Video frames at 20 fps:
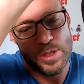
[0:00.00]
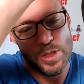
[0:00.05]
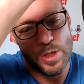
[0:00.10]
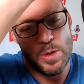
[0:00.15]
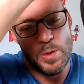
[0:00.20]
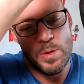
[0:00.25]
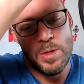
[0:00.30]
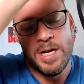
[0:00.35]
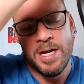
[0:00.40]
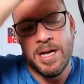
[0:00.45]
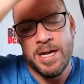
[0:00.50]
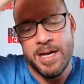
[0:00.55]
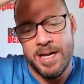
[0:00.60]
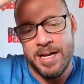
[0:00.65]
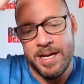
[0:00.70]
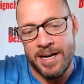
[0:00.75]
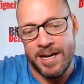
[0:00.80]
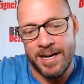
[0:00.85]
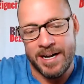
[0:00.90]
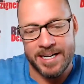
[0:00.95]
So
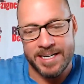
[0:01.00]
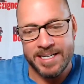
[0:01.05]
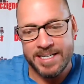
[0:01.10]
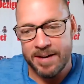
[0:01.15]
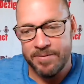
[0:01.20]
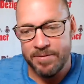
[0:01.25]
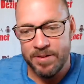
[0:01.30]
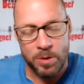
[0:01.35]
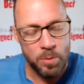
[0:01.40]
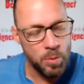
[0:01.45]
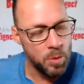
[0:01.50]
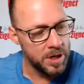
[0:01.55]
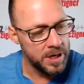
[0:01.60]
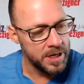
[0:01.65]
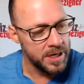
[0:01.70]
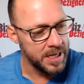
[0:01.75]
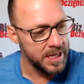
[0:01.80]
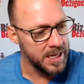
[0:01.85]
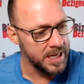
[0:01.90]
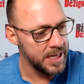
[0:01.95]
definitely
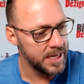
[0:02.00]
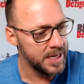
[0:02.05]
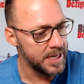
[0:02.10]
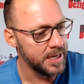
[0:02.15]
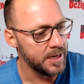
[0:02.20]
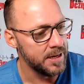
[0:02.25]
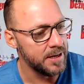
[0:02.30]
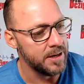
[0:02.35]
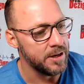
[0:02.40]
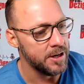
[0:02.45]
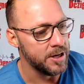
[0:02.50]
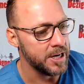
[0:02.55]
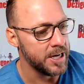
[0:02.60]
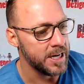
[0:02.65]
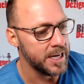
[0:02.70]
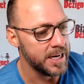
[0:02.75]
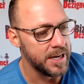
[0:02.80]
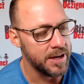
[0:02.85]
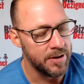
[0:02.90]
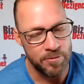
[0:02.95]
wanted to get
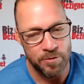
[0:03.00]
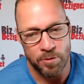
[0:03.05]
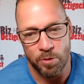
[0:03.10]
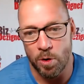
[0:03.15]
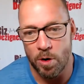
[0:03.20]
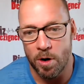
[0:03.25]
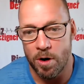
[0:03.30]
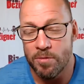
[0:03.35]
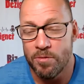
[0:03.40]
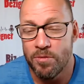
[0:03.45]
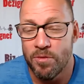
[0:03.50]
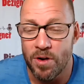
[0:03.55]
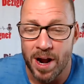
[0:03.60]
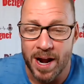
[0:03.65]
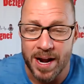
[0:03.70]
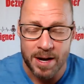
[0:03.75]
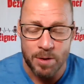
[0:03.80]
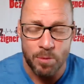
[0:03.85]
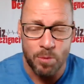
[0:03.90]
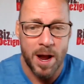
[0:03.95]
on for our
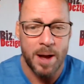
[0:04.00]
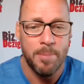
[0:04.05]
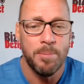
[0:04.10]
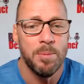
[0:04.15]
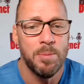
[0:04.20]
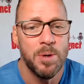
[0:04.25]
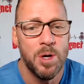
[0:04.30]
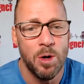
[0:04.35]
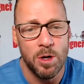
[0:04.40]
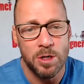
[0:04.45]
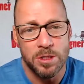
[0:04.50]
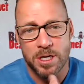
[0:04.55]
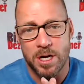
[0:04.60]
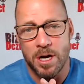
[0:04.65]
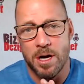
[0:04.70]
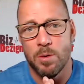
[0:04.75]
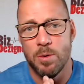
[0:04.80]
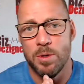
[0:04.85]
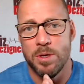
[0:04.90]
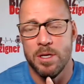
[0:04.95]
Friday wrap-up call,
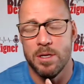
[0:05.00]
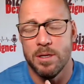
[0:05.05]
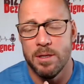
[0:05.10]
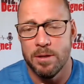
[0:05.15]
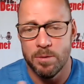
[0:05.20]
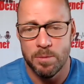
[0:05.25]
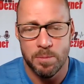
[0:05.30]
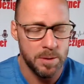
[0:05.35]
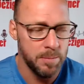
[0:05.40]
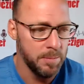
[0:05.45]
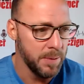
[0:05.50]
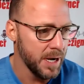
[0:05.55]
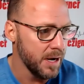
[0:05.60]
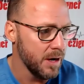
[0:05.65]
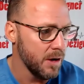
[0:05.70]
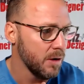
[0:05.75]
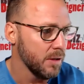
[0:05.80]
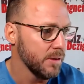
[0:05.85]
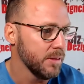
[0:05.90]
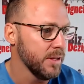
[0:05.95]
talk with you a little bit
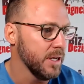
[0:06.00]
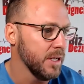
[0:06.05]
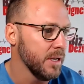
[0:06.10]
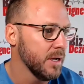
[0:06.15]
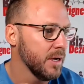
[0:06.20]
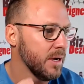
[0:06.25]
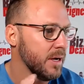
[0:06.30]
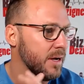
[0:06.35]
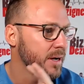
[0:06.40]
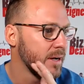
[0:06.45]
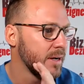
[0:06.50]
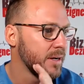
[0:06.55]
about the